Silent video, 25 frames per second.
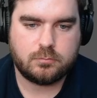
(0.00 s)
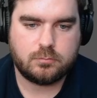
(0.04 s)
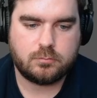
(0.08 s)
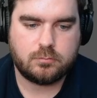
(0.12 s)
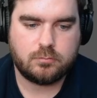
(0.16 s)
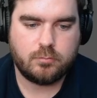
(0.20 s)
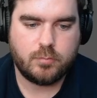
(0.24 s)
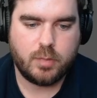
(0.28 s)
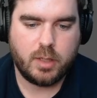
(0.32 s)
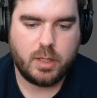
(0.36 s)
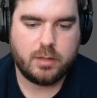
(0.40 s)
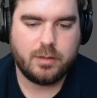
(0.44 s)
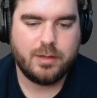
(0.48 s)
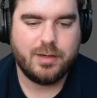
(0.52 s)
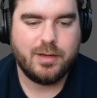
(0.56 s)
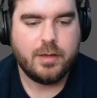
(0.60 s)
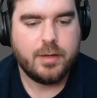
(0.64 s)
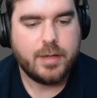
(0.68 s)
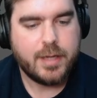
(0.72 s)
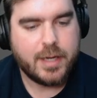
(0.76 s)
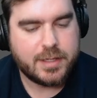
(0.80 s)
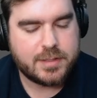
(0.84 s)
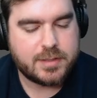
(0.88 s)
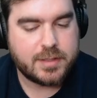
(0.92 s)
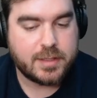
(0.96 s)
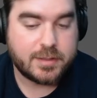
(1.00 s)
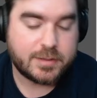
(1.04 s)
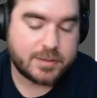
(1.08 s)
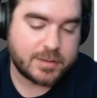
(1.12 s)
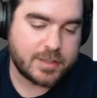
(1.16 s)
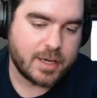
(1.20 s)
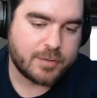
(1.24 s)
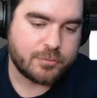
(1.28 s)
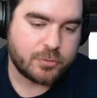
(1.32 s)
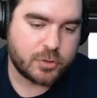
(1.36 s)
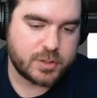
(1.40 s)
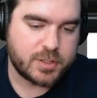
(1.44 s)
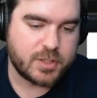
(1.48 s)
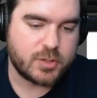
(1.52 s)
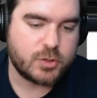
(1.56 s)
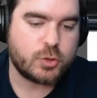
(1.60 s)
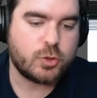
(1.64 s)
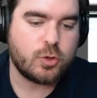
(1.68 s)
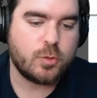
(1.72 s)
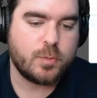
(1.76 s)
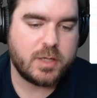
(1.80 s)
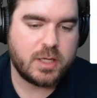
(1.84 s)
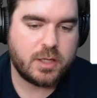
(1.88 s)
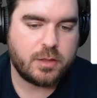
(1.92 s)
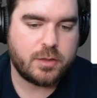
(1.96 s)
But it's tough because there's
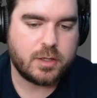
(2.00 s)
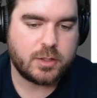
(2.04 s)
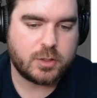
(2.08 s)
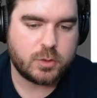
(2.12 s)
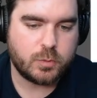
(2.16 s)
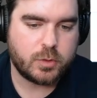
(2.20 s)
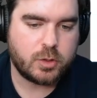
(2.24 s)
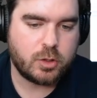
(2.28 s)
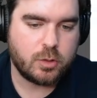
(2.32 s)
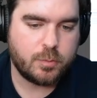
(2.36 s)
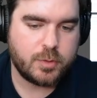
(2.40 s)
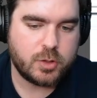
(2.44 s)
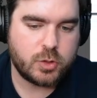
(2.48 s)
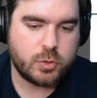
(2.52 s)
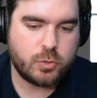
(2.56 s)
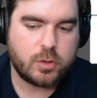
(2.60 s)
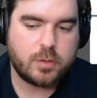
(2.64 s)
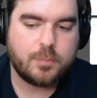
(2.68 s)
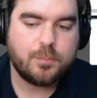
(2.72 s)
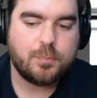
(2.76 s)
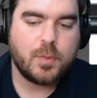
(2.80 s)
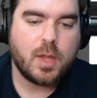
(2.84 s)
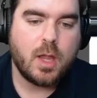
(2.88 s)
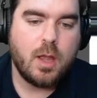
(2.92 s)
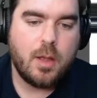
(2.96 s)
so many things that we could be doing.